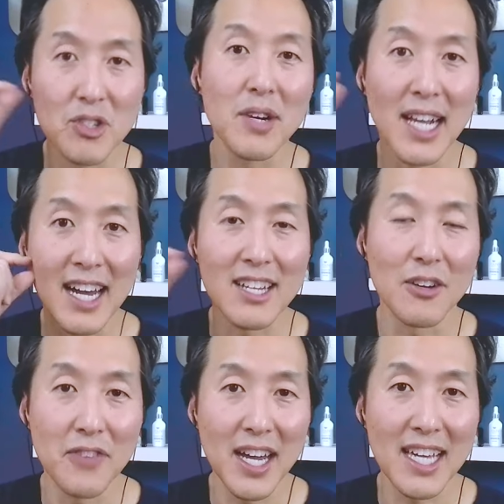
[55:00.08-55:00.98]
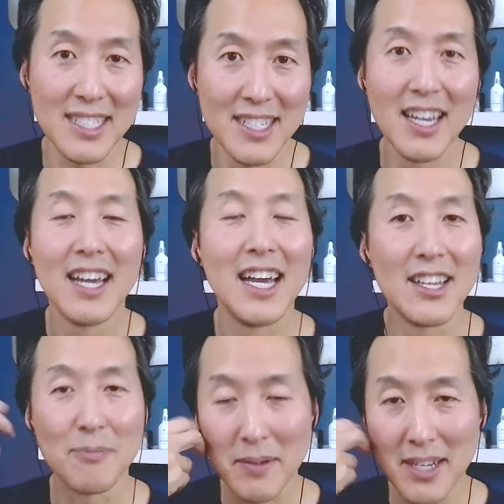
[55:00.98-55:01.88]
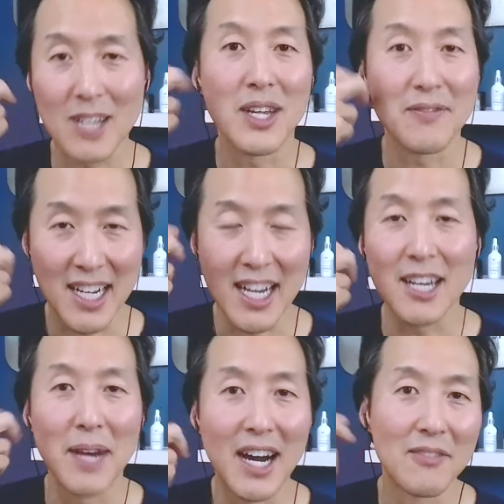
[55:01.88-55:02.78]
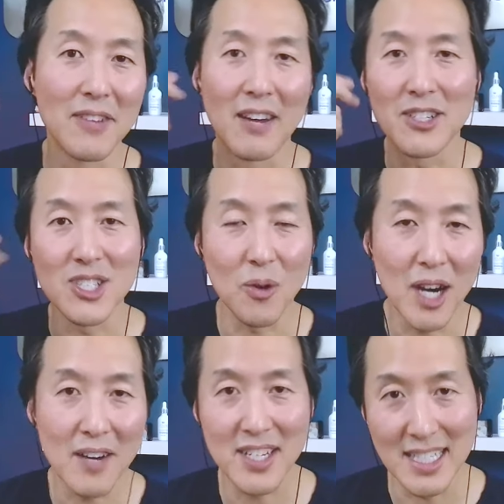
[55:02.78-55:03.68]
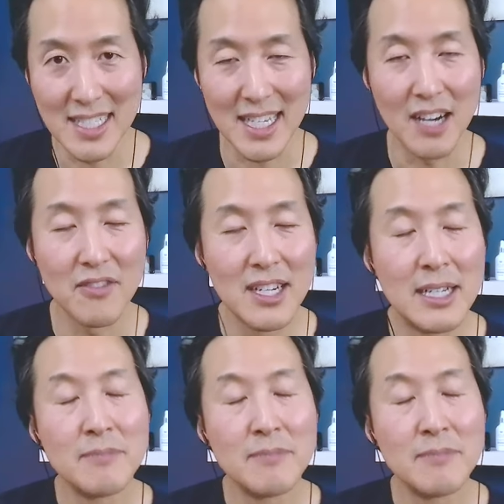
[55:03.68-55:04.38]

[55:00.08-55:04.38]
protruding out of your face, and you have to cut them out every so often and stuff.